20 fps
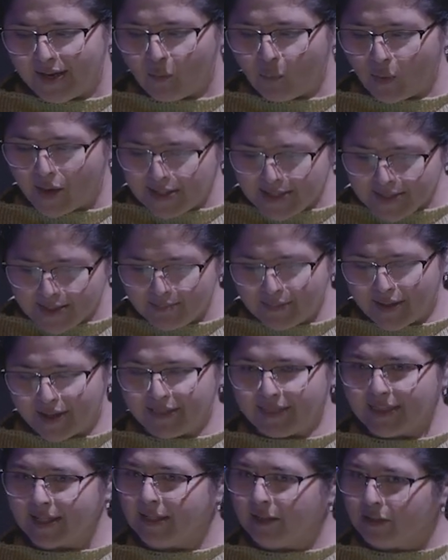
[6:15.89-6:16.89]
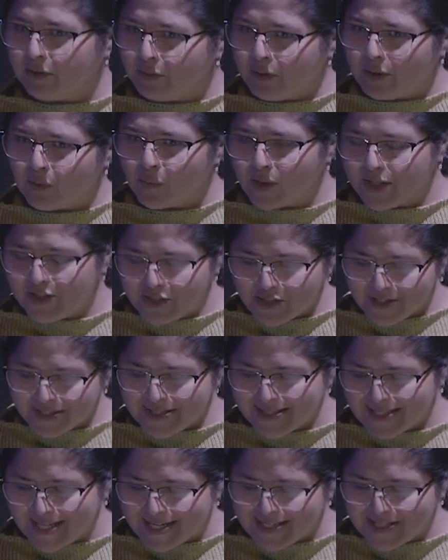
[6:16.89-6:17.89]
once a month, including one
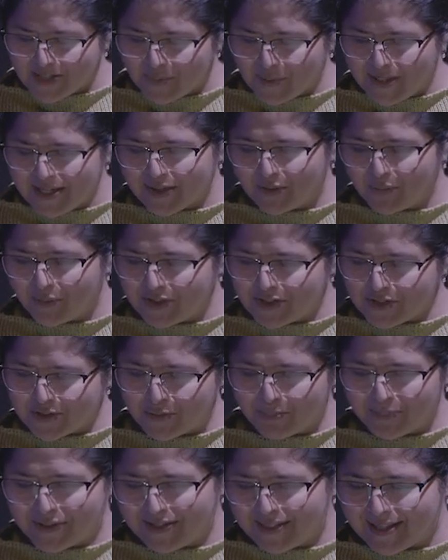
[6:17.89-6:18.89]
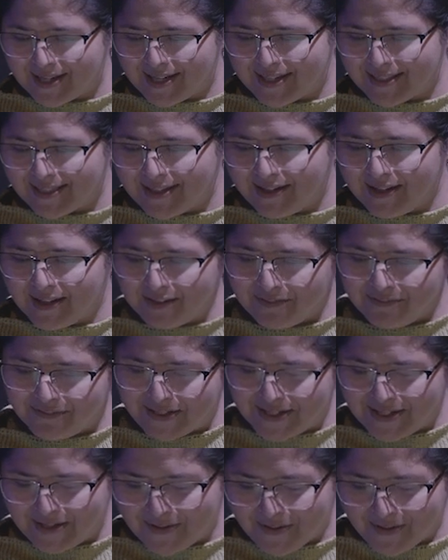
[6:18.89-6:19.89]
just last week in which Suprita Aital, Vicky